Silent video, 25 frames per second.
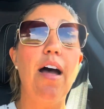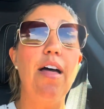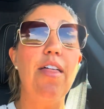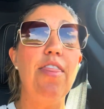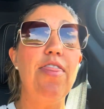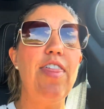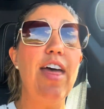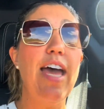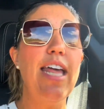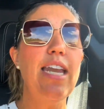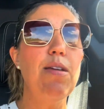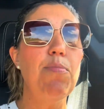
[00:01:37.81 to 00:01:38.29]

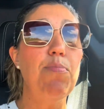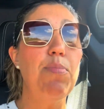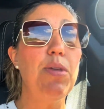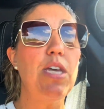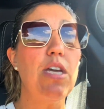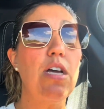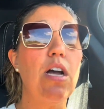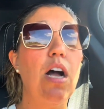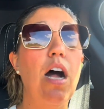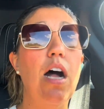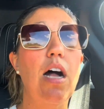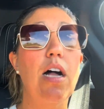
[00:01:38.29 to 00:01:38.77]
then it
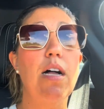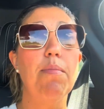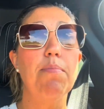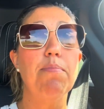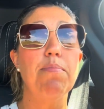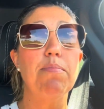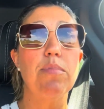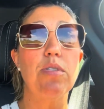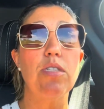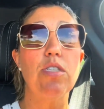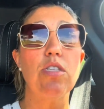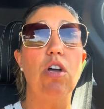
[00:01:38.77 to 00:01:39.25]

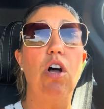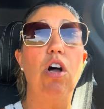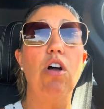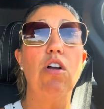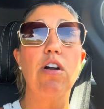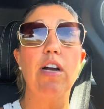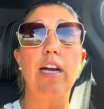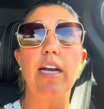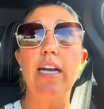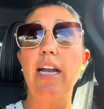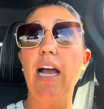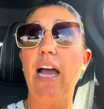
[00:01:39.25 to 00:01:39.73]
becomes, all right,